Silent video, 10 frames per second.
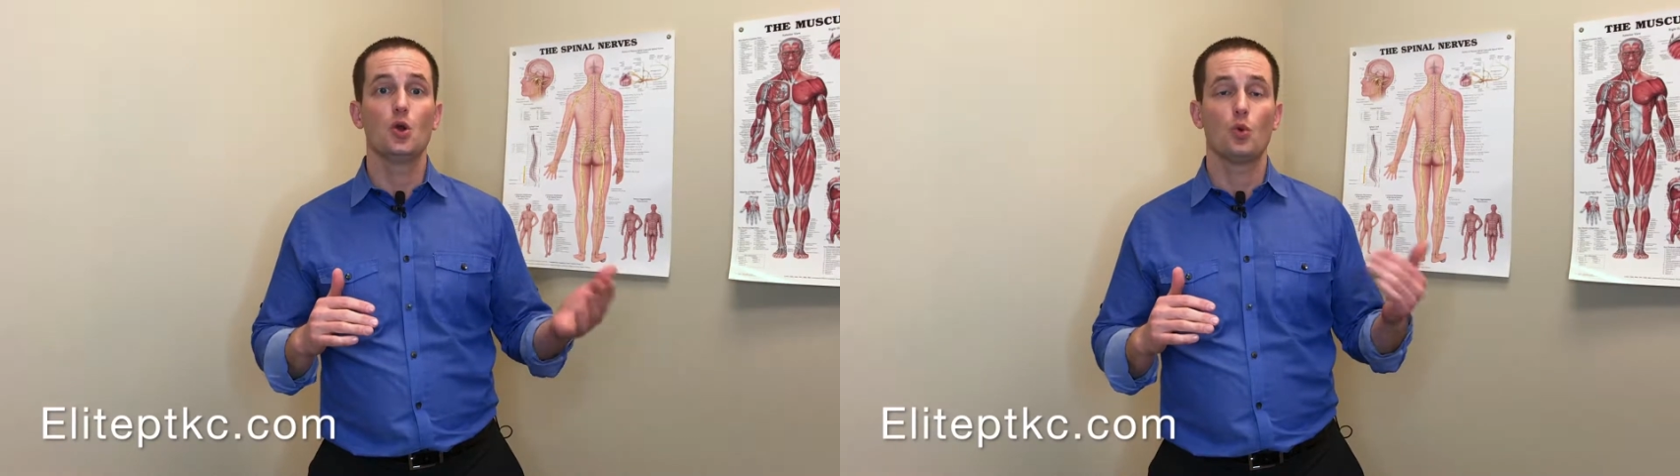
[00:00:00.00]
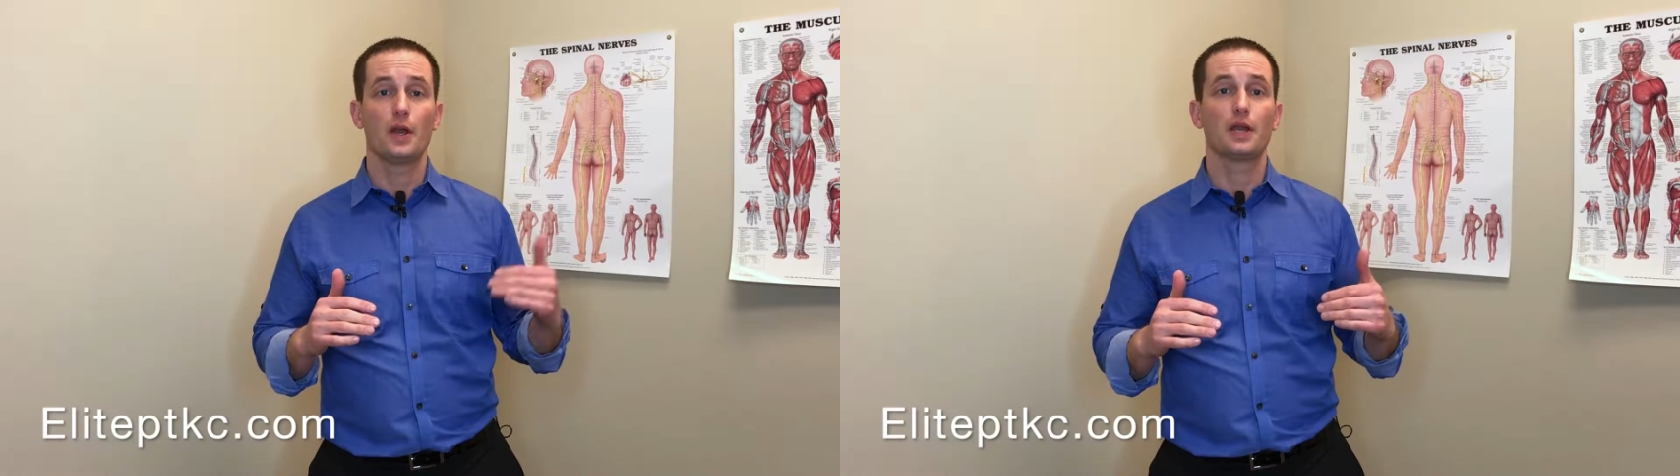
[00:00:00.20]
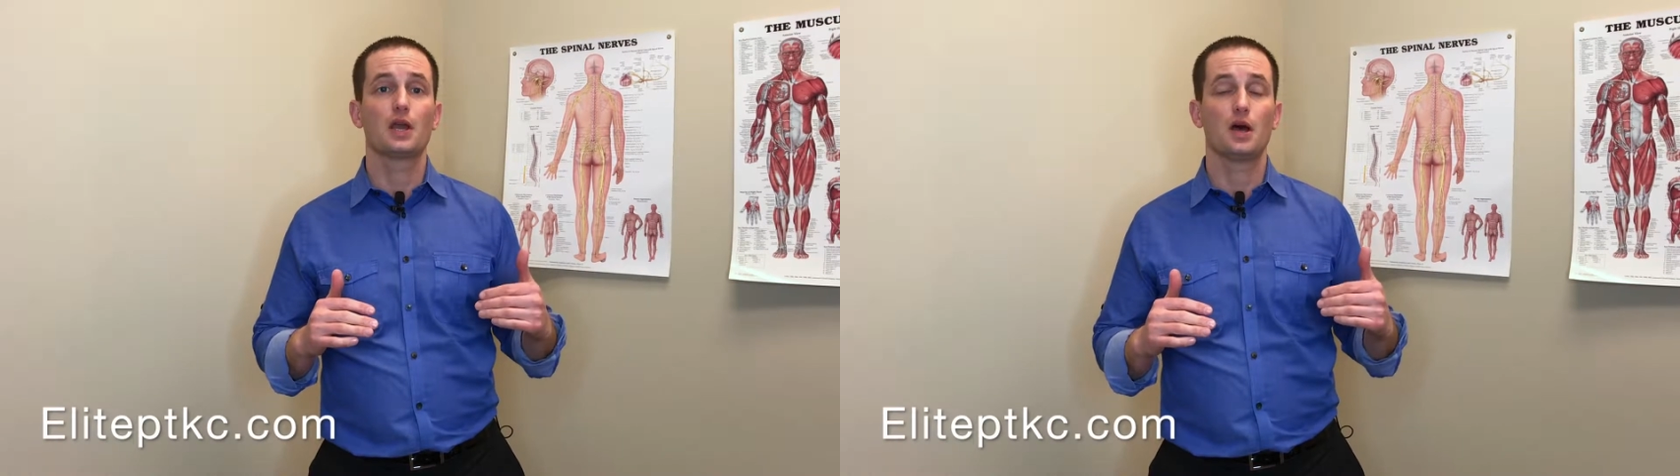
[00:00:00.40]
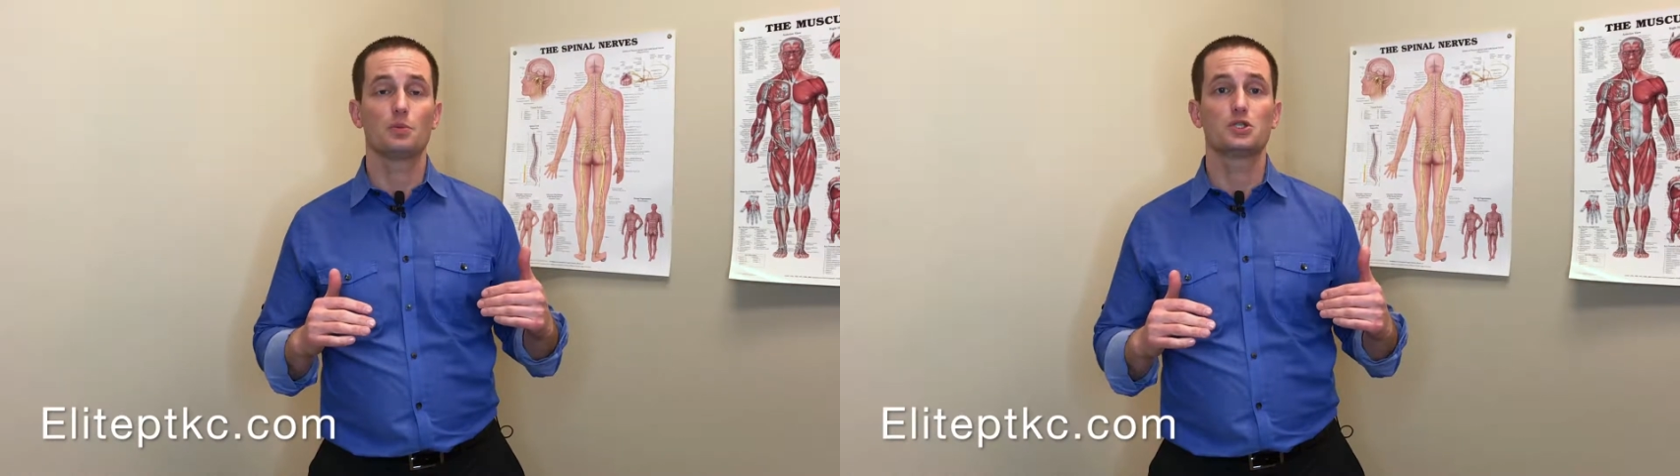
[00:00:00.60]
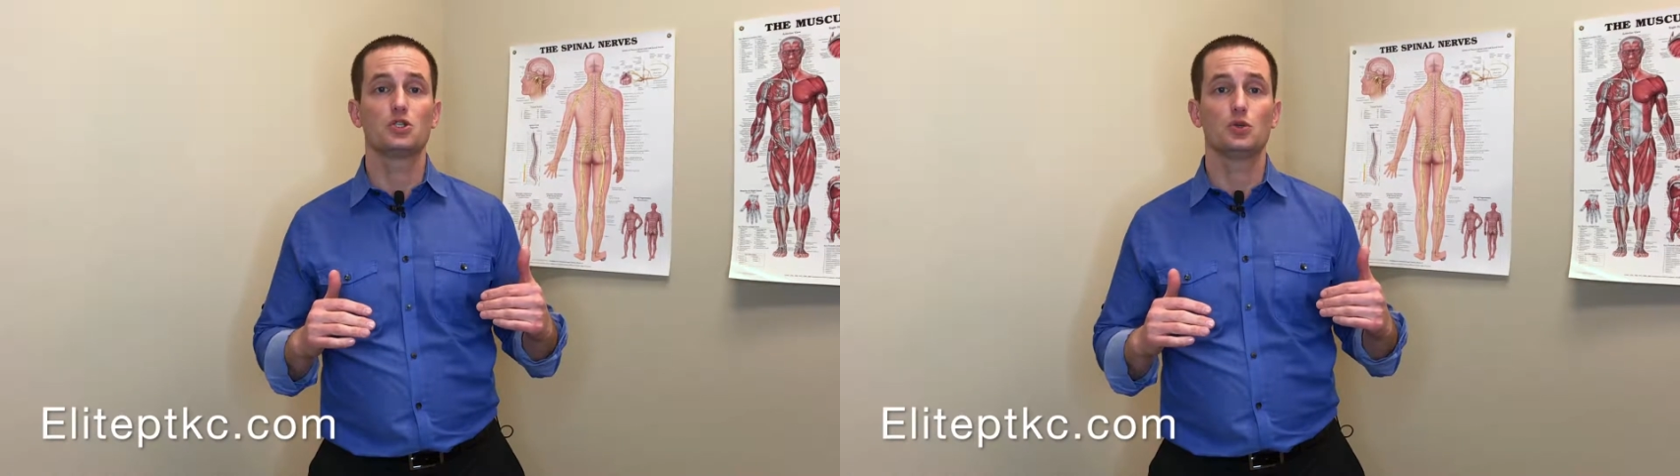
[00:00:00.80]
when it
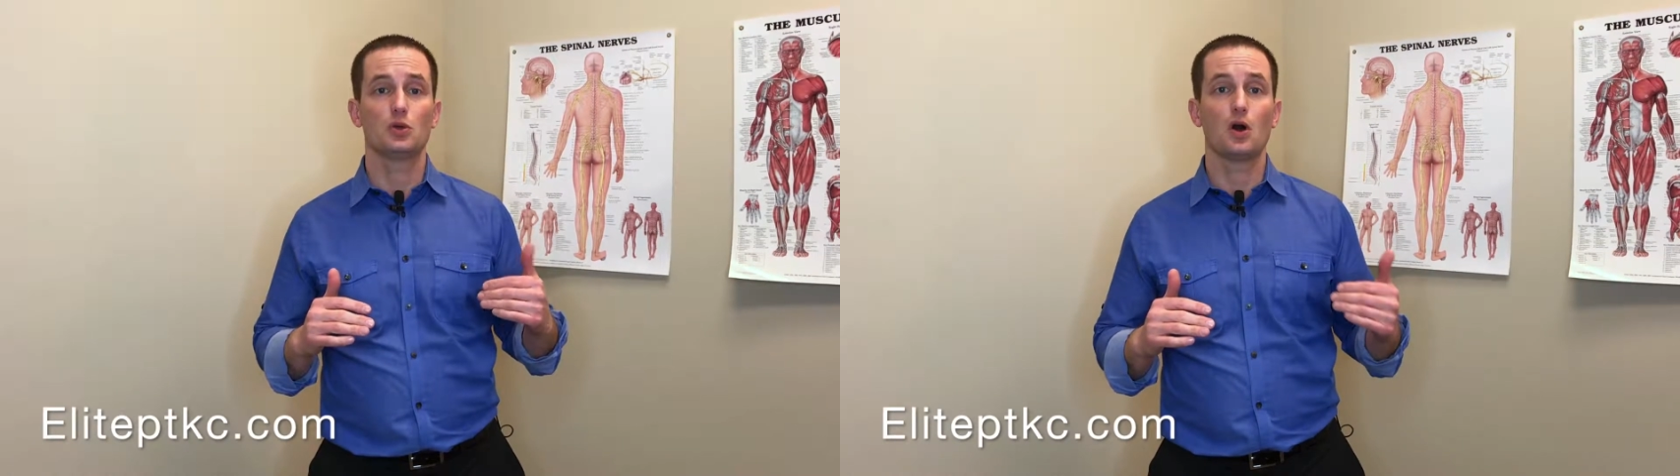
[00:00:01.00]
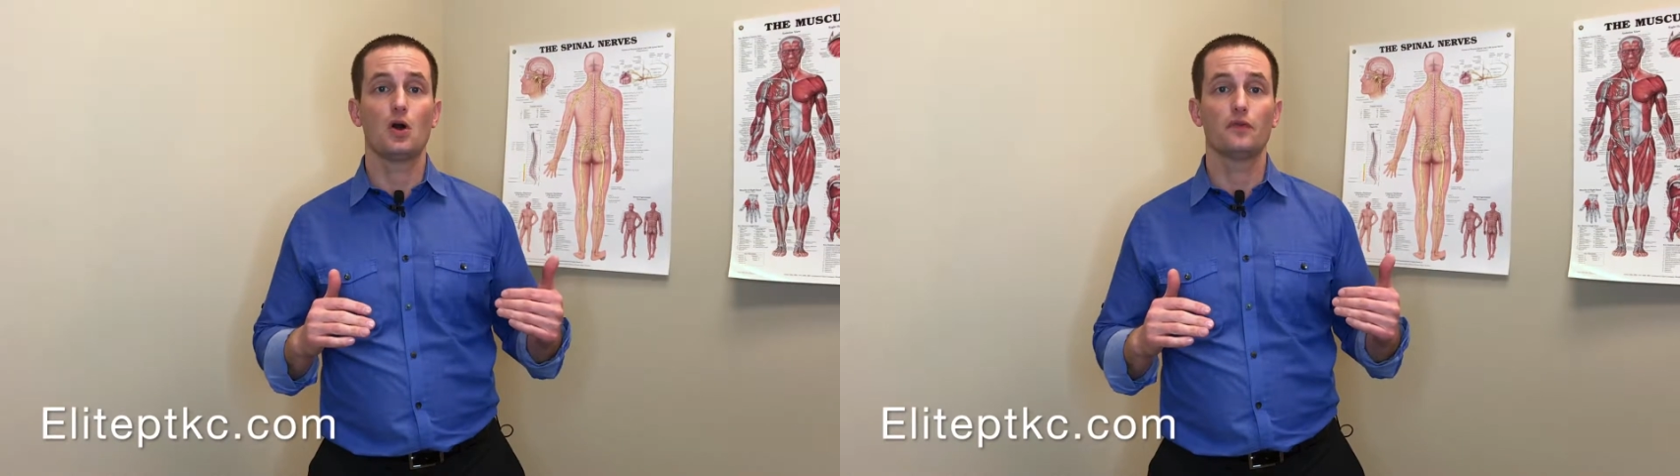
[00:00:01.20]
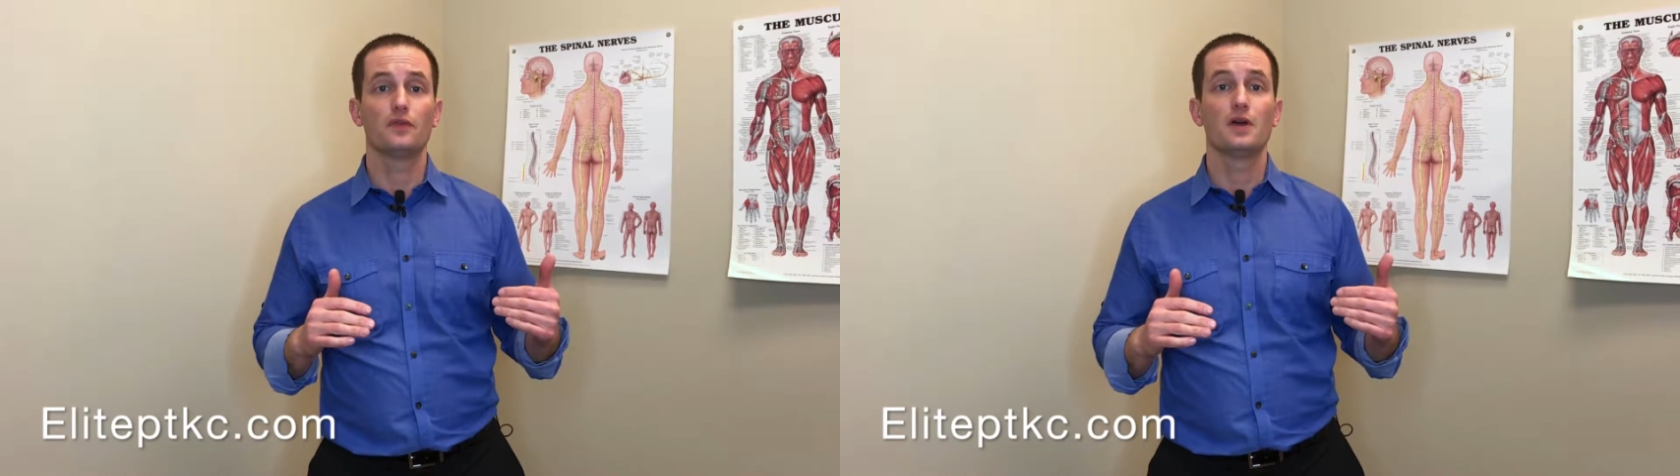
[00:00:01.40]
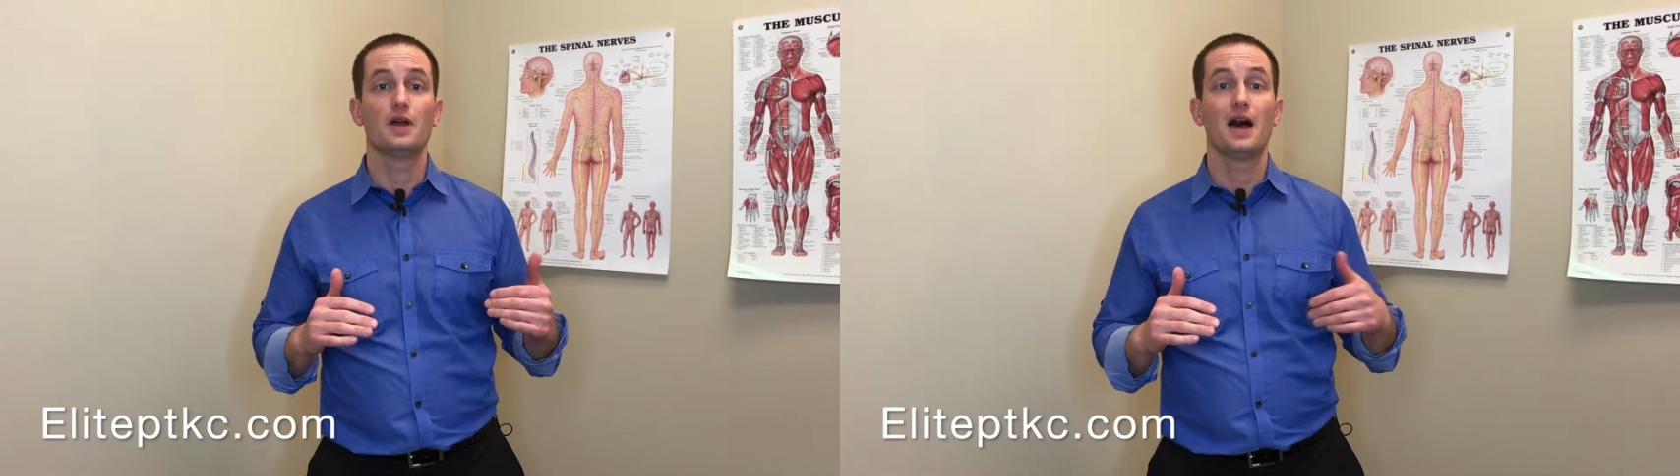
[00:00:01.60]
comes to golf.